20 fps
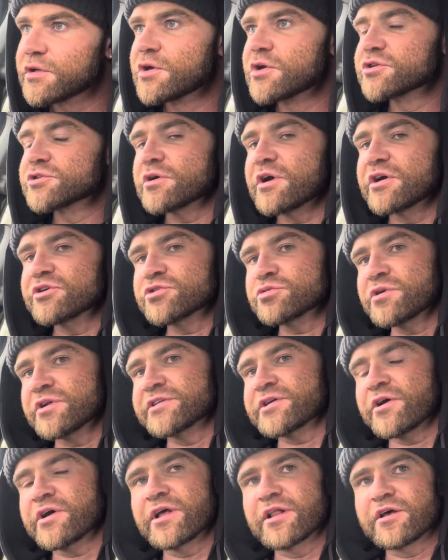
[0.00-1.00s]
So I just want to
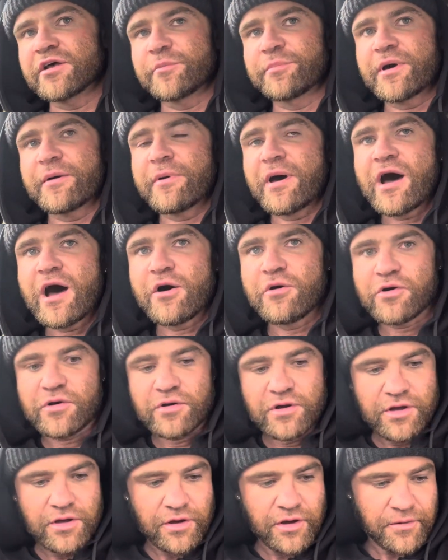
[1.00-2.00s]
tell you a little bit about how,
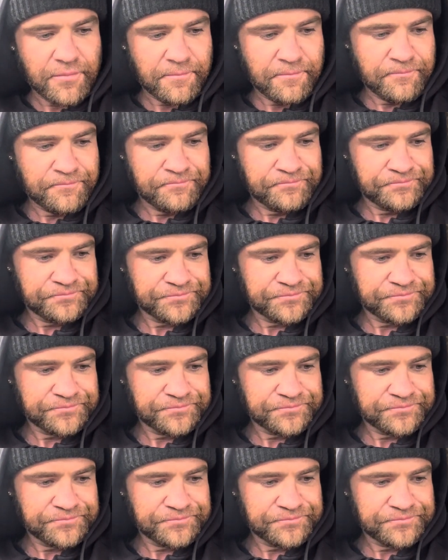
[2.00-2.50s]
in